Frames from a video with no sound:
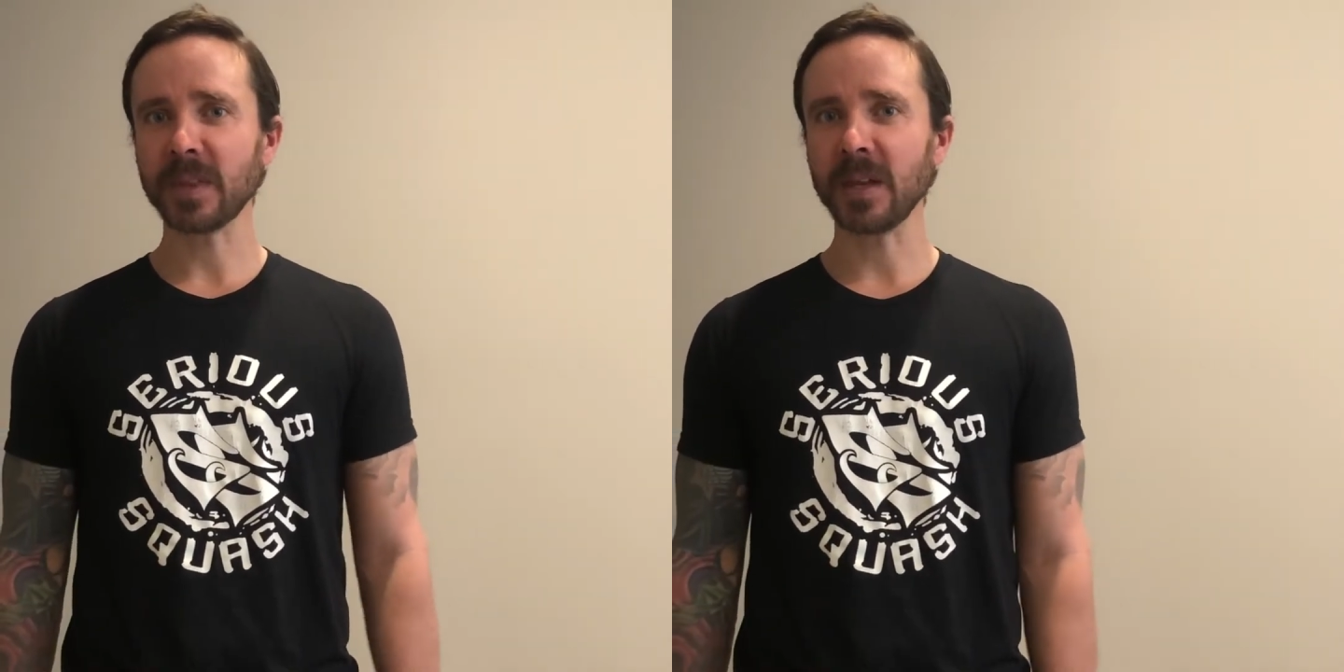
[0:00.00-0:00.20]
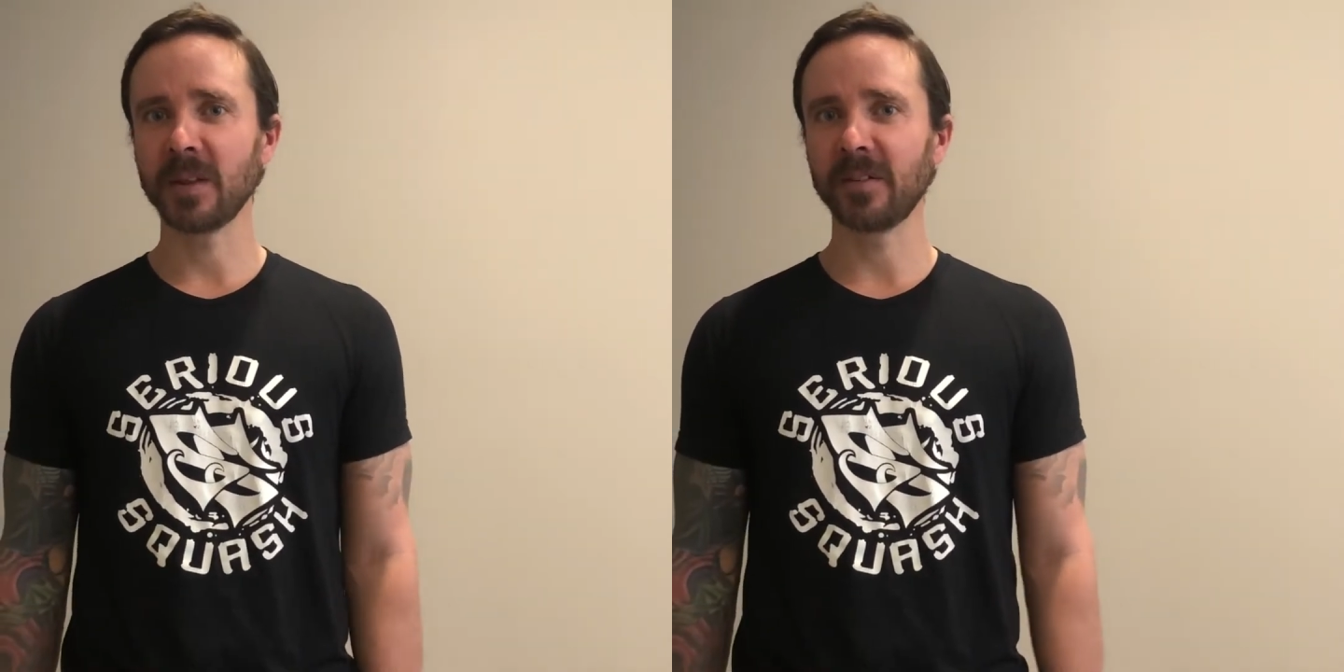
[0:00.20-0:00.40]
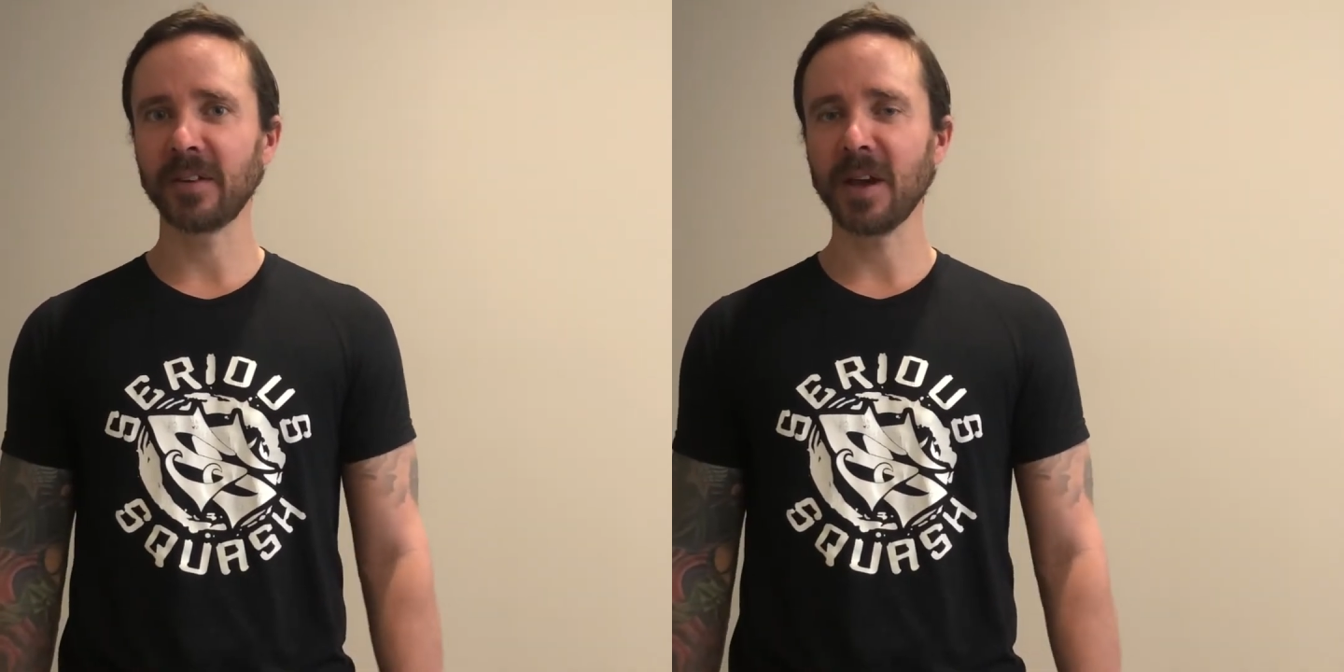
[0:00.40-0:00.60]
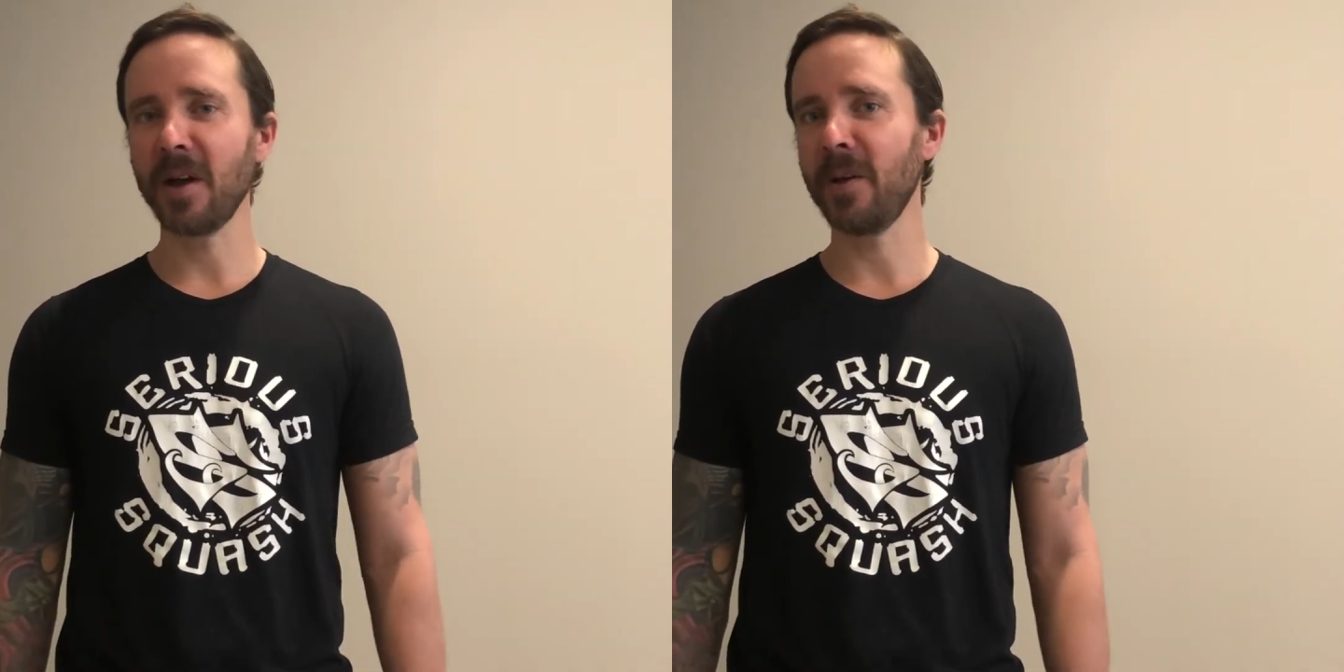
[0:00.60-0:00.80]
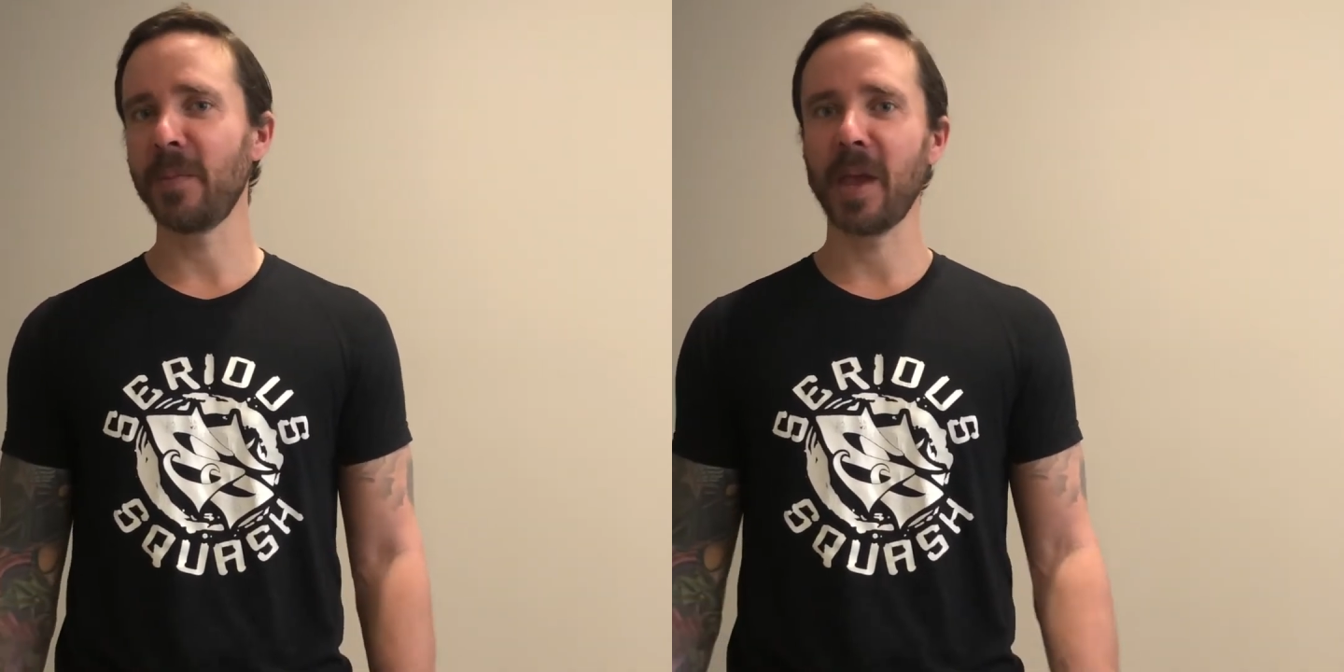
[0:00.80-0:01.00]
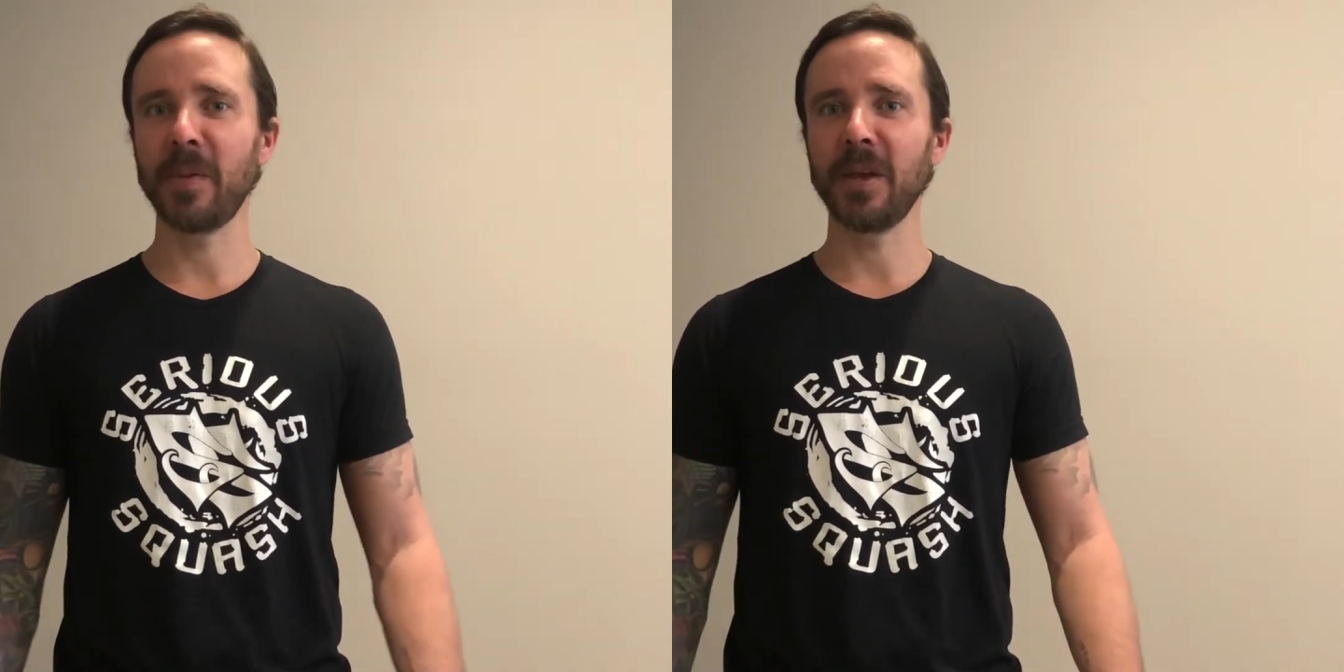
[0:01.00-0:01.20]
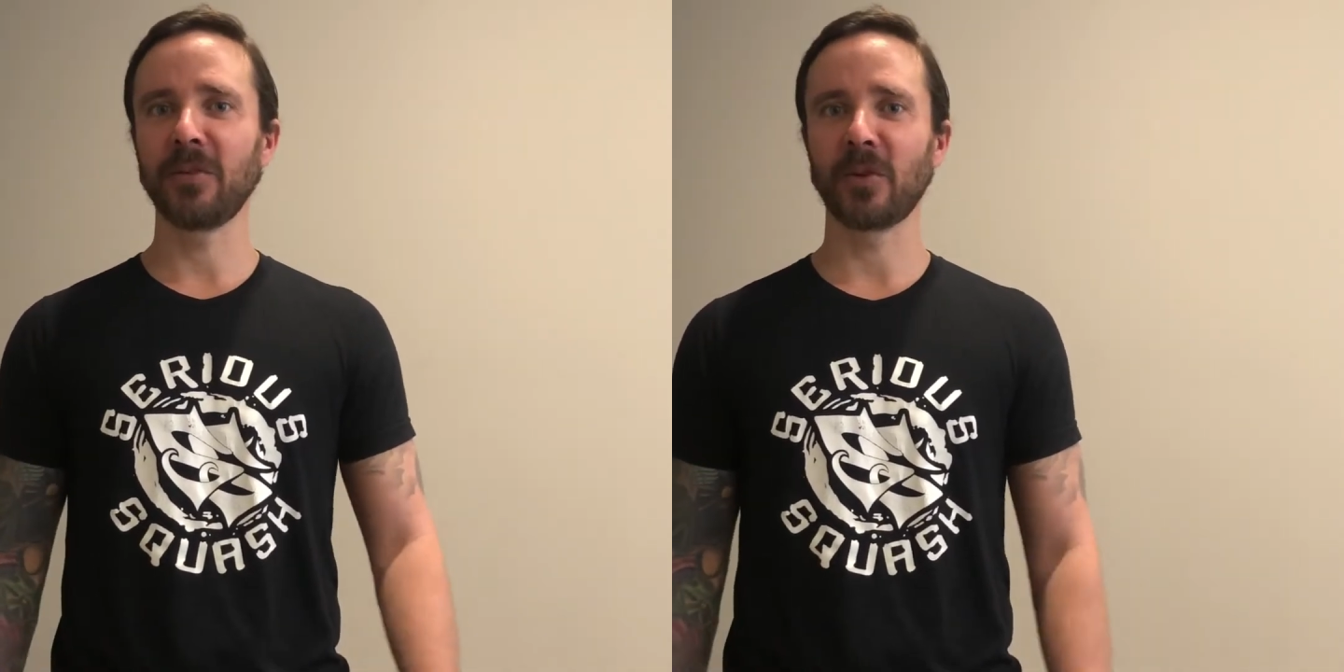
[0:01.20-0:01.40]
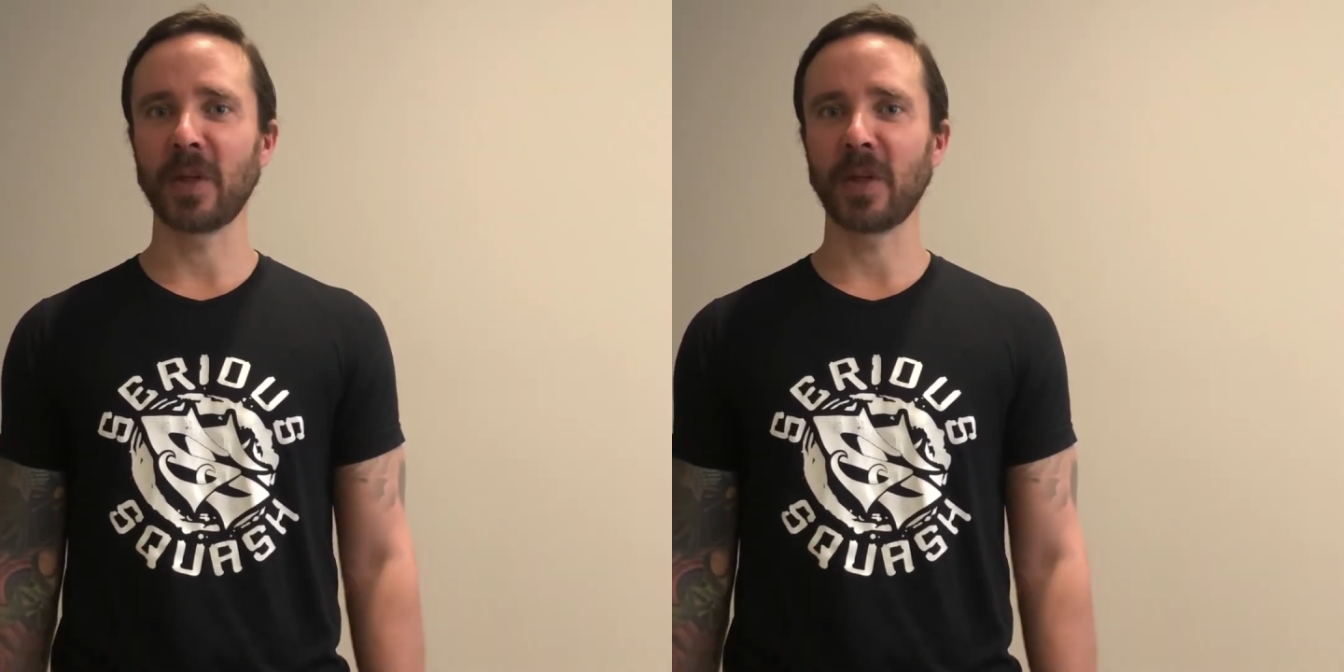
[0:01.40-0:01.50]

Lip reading: and I was like, maybe. So then